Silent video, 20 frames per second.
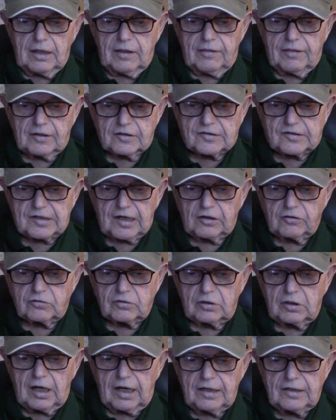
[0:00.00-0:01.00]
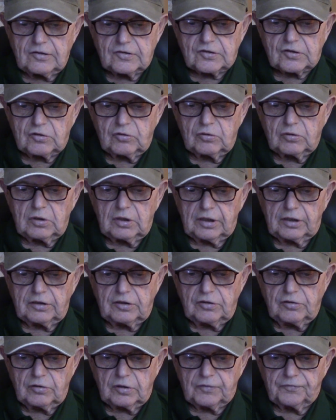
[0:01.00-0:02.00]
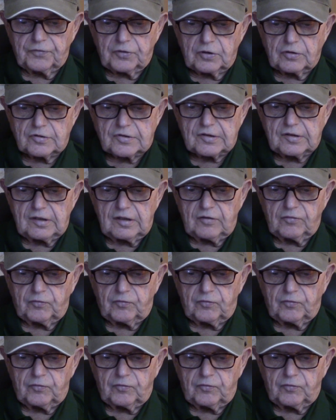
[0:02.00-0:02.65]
The Central High School and University